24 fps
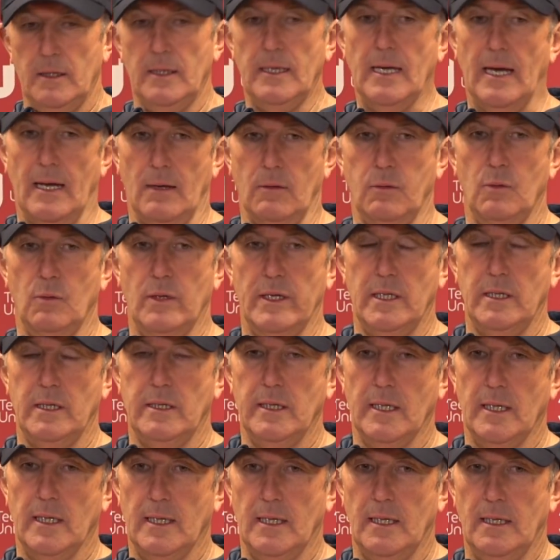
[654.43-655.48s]
Yeah,
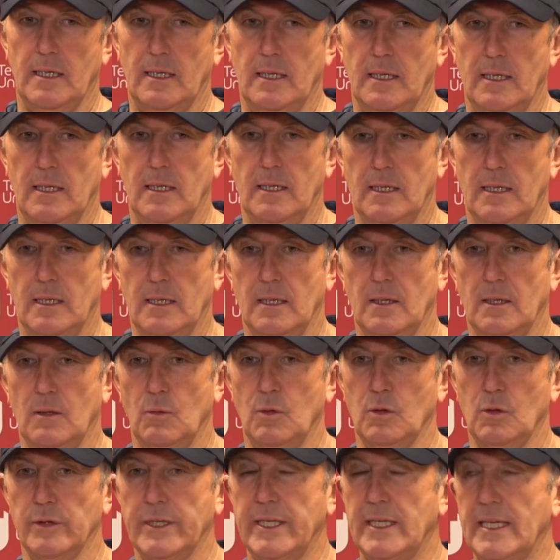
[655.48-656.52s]

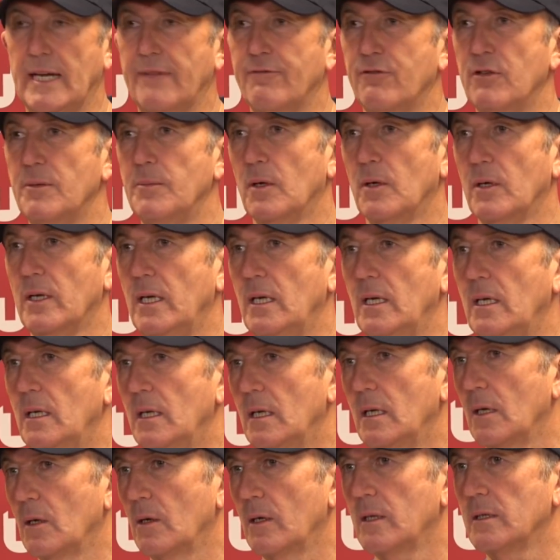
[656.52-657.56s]
we'll need everybody.
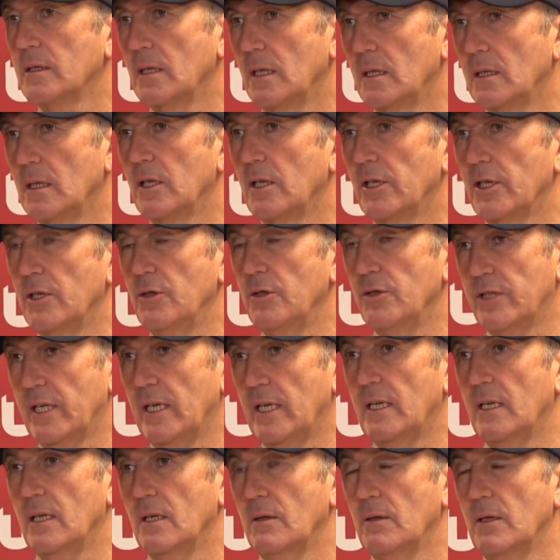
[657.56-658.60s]
You know, like you
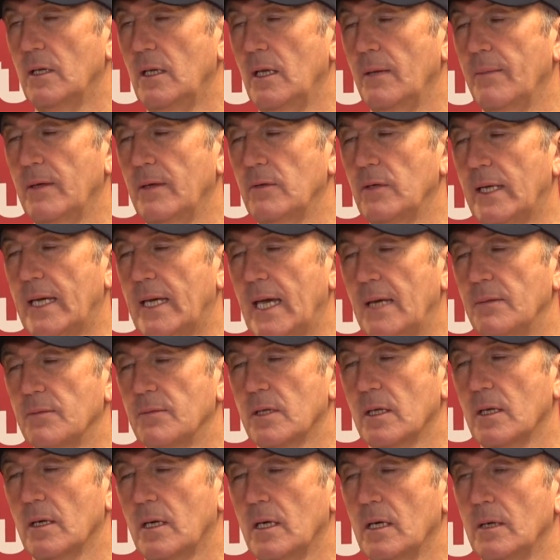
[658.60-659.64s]
say, the amount of games
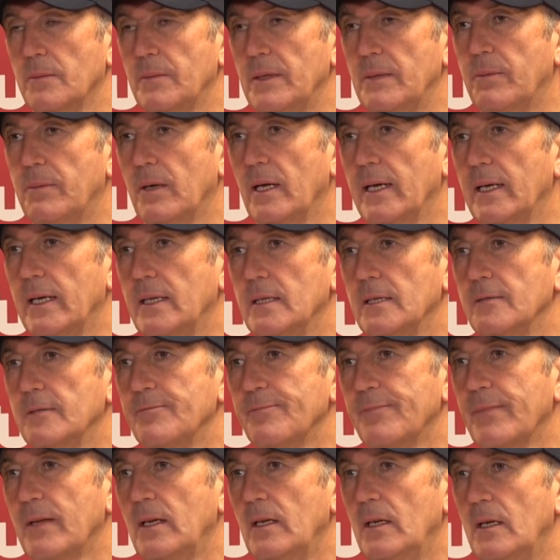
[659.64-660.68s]
that are going to be played,
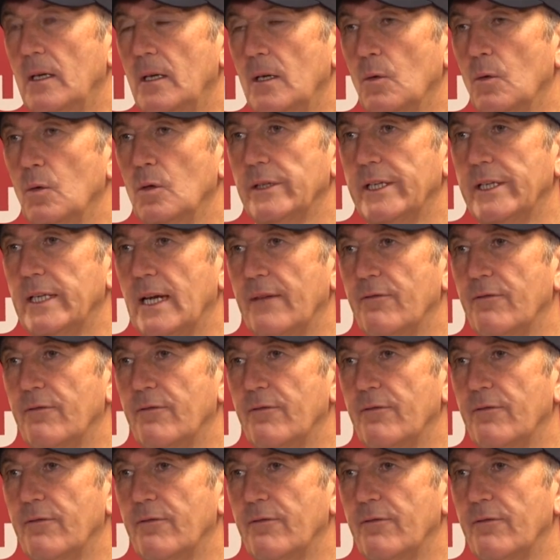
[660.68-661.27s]
we'll need